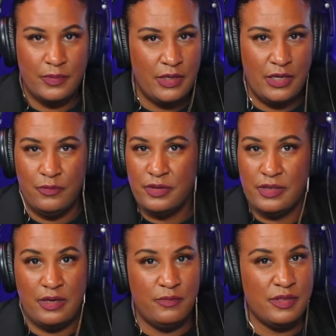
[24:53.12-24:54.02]
He
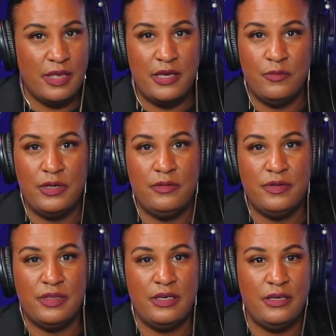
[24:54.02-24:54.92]
was liking what he
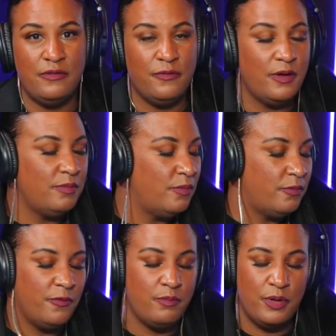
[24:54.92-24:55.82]
was seeing
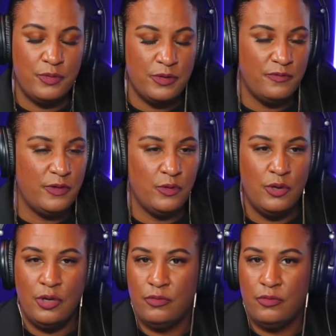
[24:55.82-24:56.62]
from both of you.